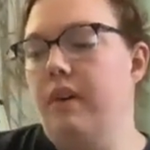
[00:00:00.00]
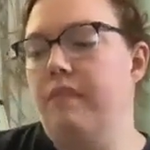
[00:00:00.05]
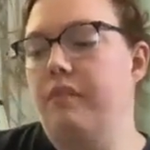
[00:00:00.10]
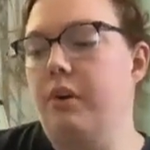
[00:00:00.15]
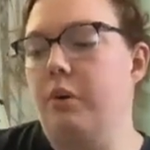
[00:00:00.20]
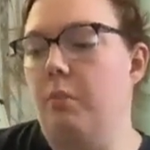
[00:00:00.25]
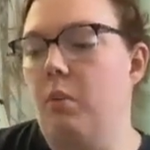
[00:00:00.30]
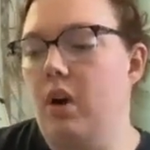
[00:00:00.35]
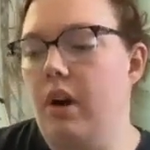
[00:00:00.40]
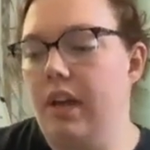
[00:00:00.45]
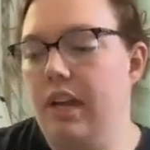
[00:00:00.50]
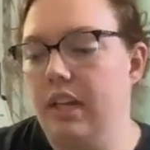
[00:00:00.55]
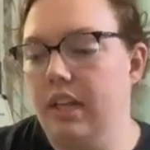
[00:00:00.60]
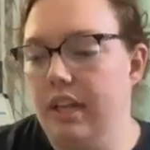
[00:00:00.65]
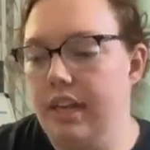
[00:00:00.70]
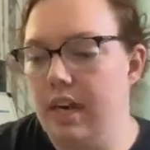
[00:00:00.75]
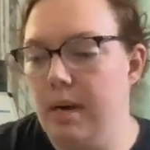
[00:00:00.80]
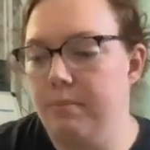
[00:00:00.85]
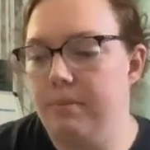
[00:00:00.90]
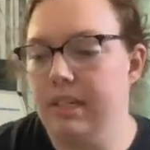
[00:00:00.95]
if you're wanting
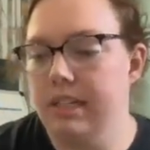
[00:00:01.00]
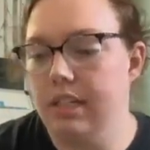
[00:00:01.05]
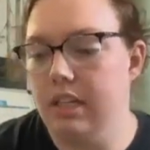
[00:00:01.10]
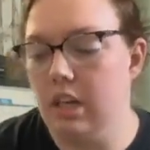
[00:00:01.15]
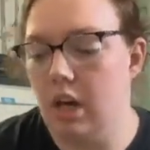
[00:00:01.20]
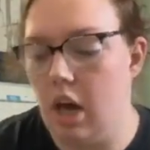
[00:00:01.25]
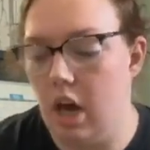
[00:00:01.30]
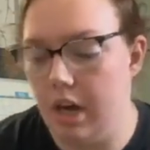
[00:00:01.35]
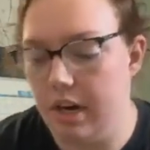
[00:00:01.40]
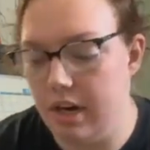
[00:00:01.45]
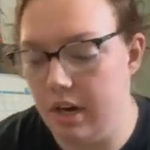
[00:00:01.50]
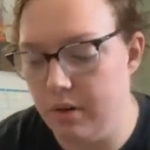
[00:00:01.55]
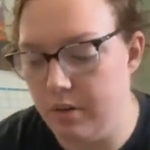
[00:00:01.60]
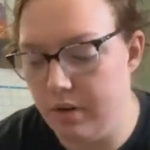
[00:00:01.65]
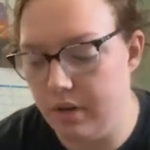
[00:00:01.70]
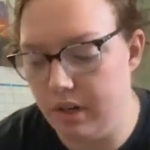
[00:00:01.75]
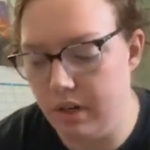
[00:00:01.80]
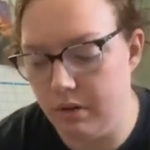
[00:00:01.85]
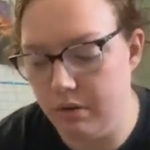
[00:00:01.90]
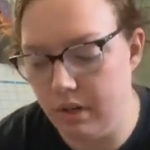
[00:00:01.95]
like updates on audio,
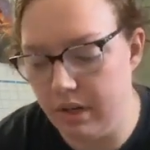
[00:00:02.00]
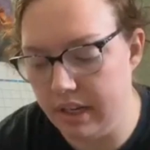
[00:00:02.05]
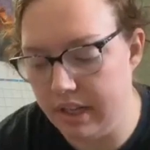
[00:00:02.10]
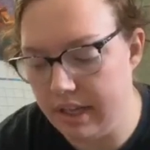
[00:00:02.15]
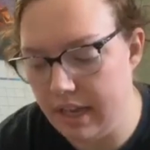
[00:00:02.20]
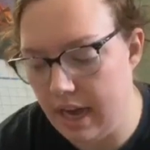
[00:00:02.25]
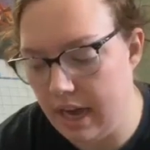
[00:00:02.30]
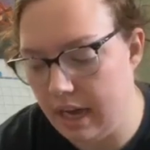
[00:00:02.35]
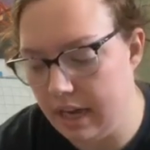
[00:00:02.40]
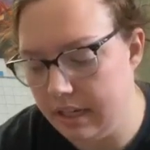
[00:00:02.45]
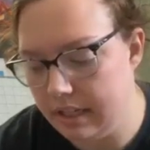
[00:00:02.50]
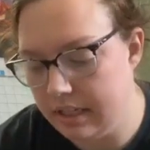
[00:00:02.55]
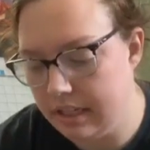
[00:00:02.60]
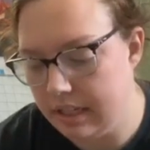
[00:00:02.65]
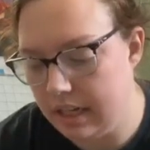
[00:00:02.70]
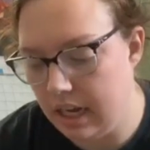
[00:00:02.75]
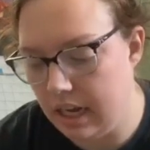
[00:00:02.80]
you can go look at that.